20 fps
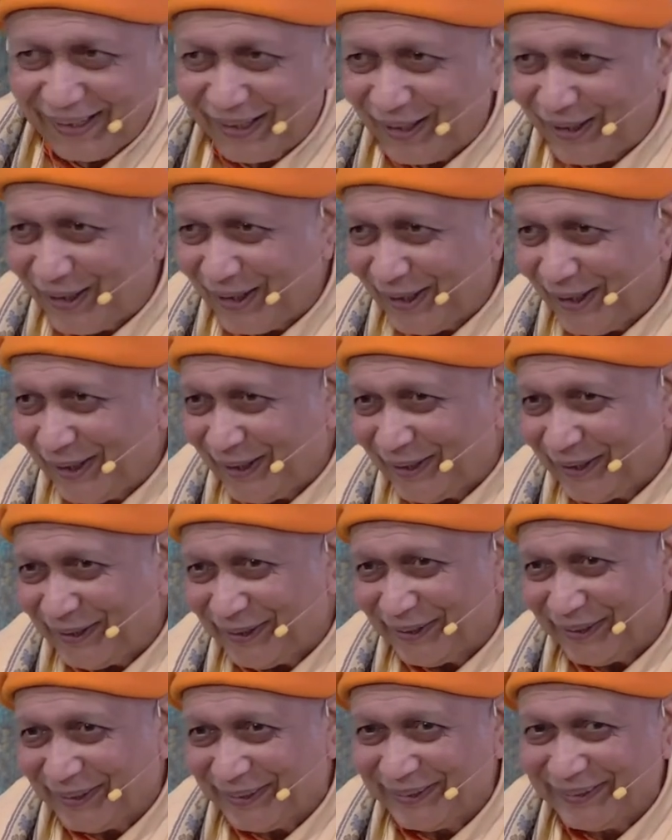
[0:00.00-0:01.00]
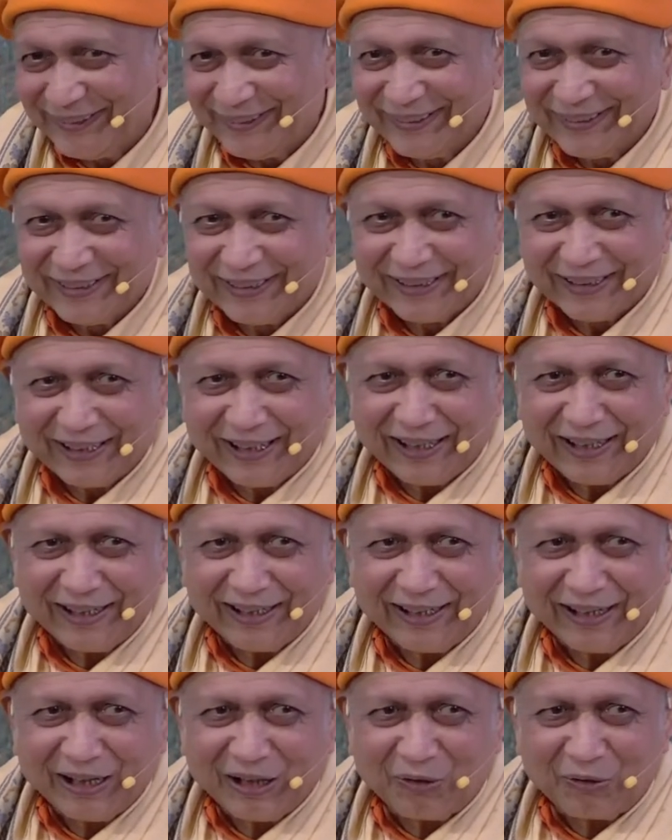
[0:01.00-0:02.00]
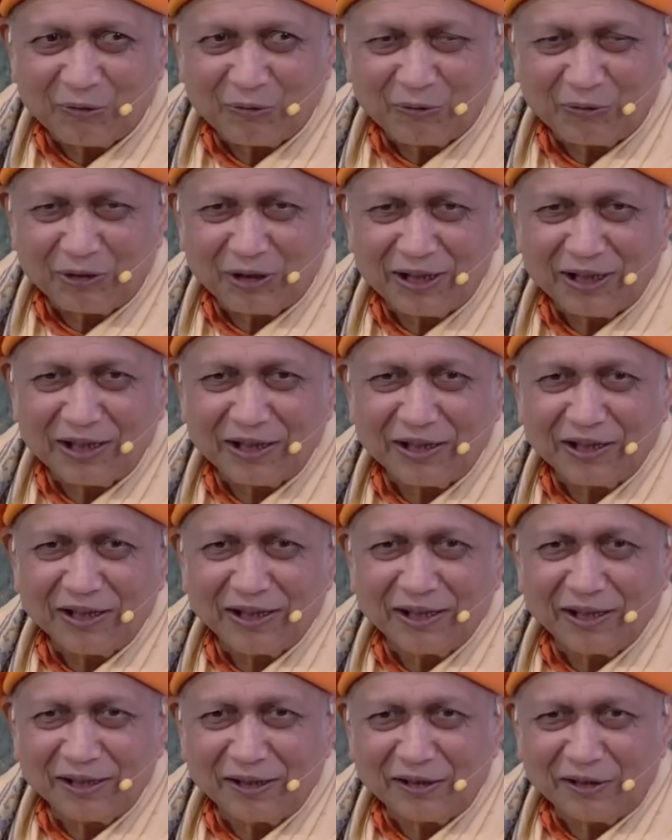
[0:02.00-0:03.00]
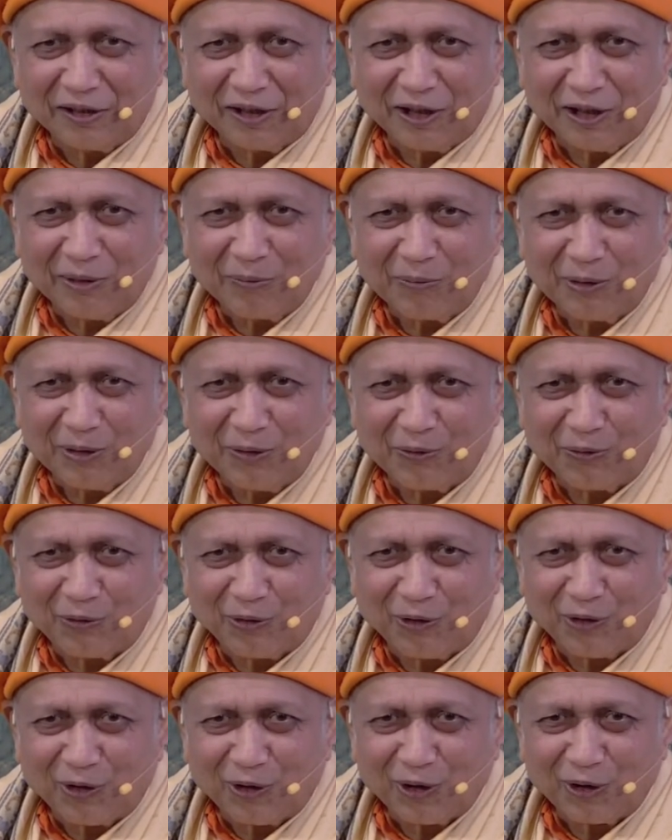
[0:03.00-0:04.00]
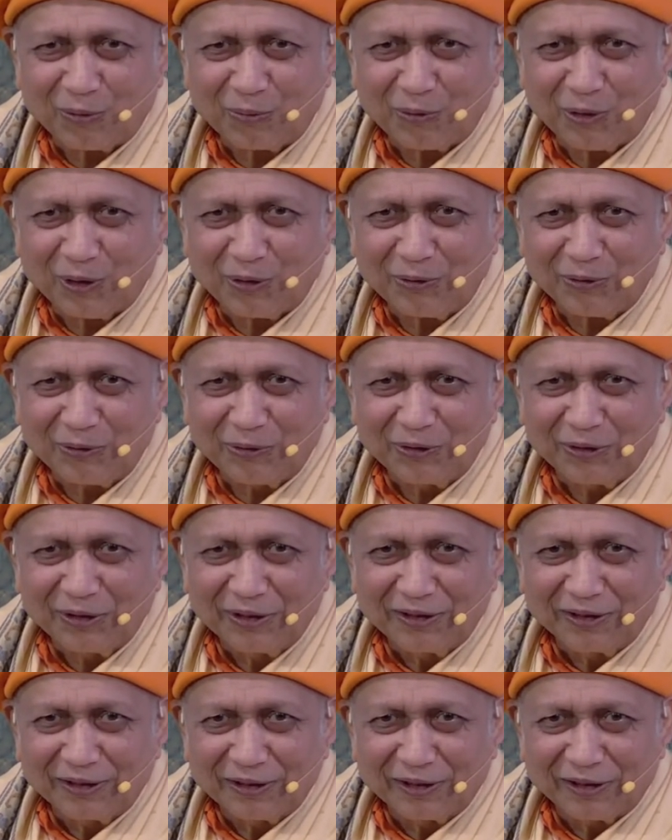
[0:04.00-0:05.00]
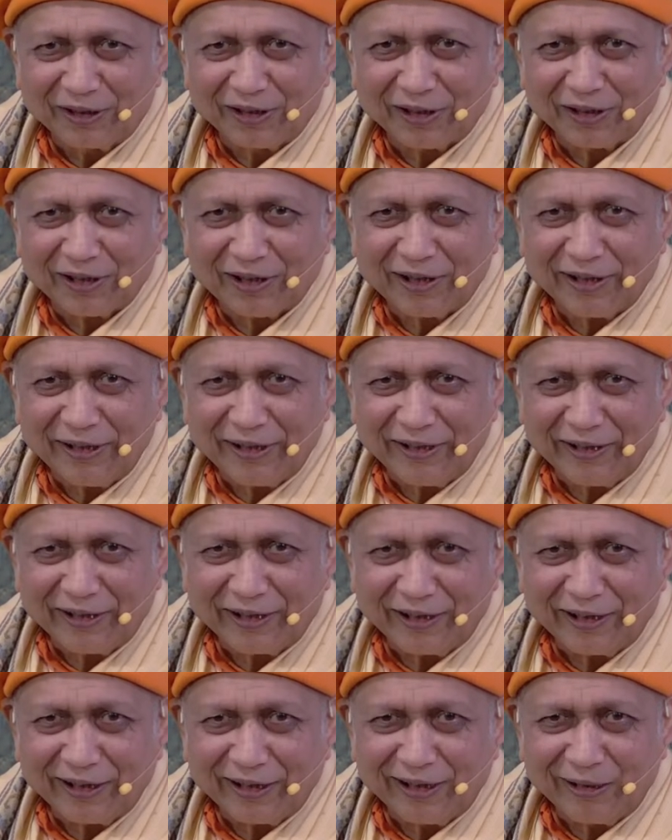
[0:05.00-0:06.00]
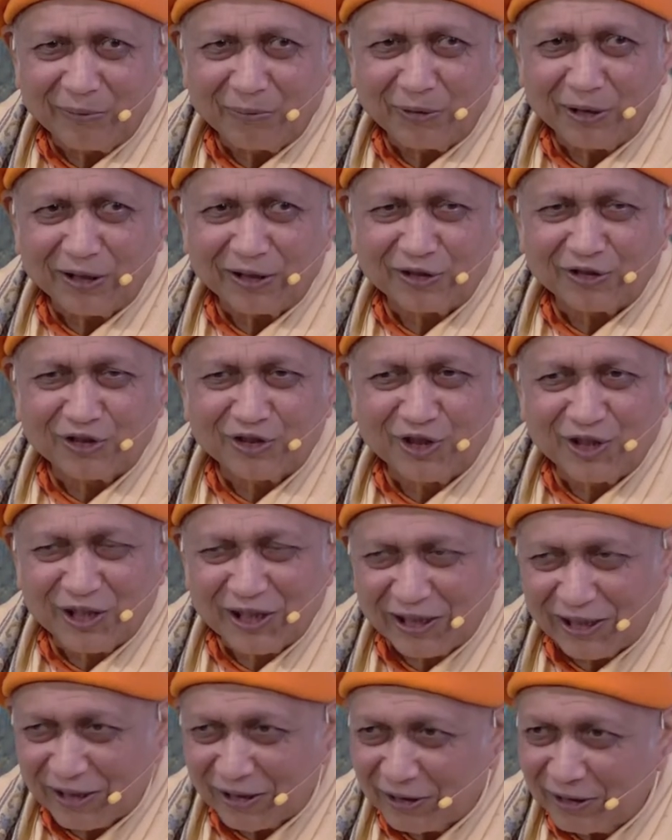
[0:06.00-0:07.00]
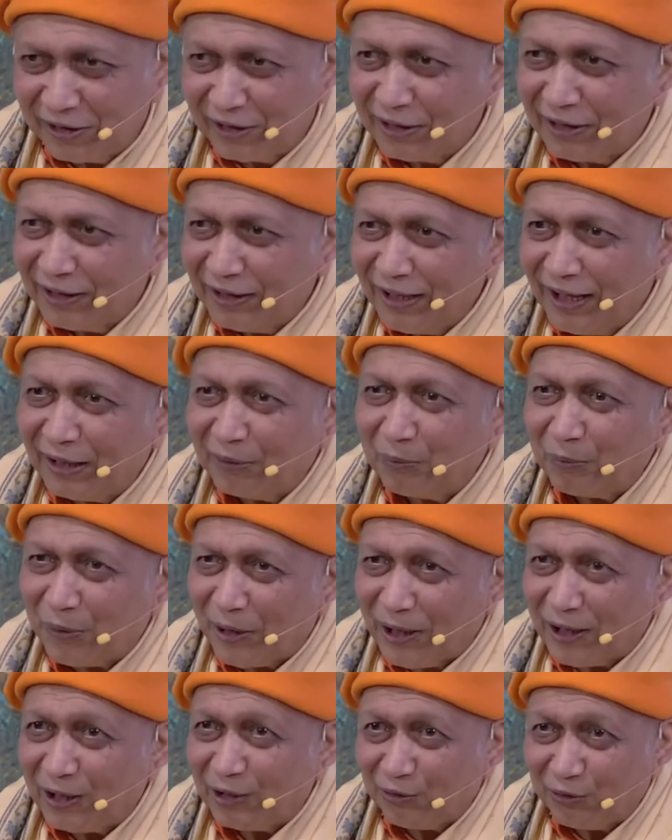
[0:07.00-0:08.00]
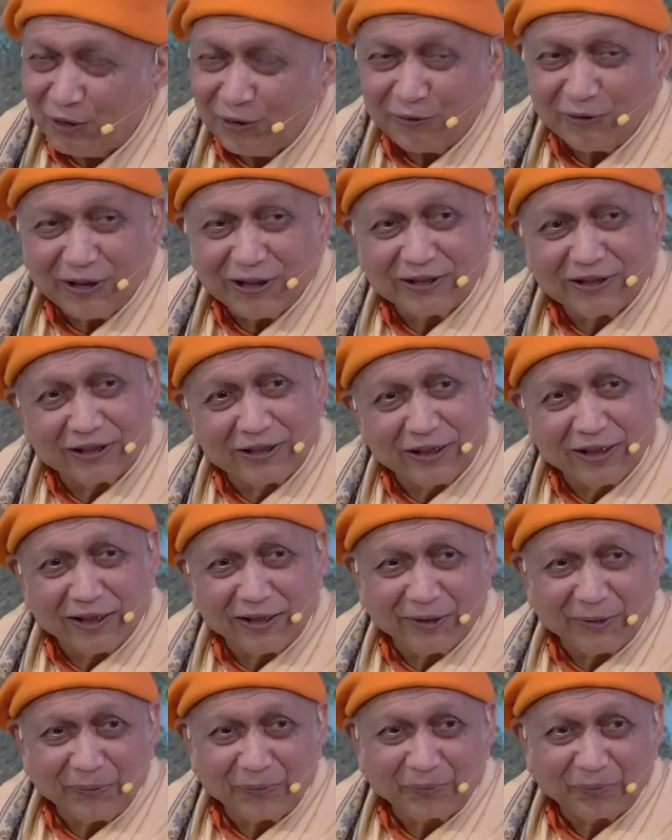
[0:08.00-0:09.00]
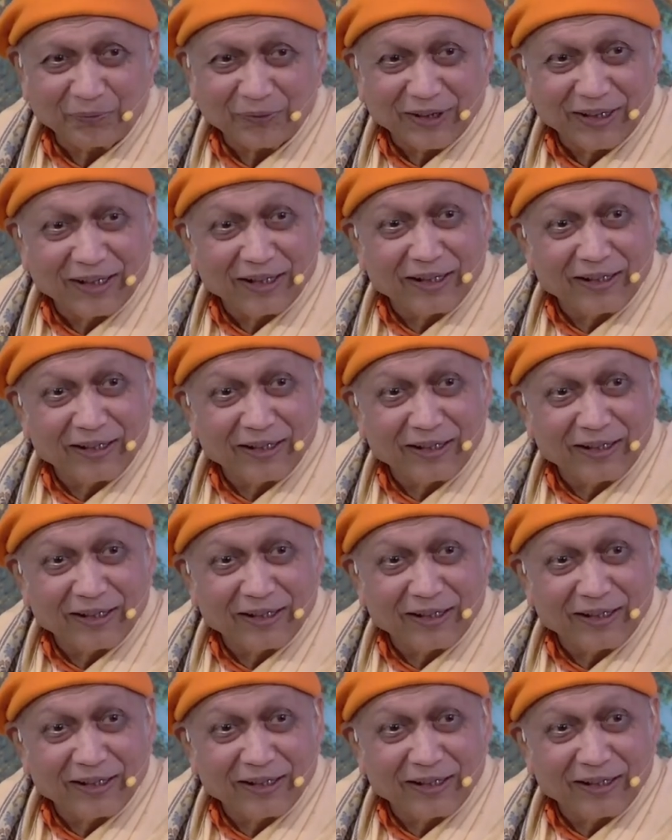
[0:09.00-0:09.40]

And then uh, a very terrible form of Narayana emerged there. That part we will see